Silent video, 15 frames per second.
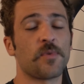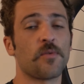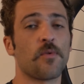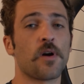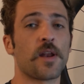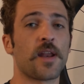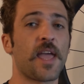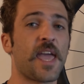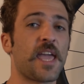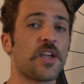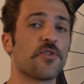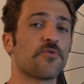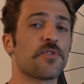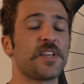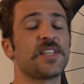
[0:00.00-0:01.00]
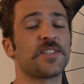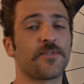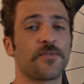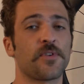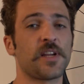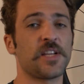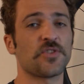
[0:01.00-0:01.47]
We want a
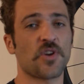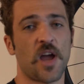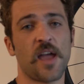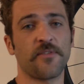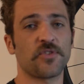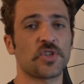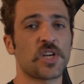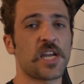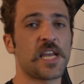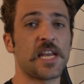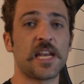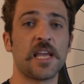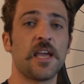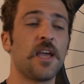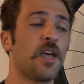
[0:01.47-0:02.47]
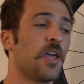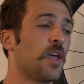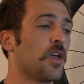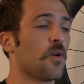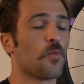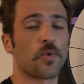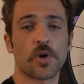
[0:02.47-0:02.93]
grease-free drivetrain.
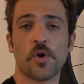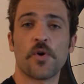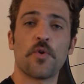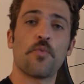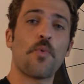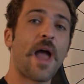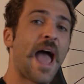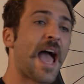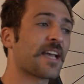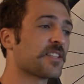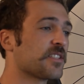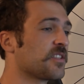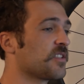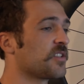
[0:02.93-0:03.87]
We're going to wax,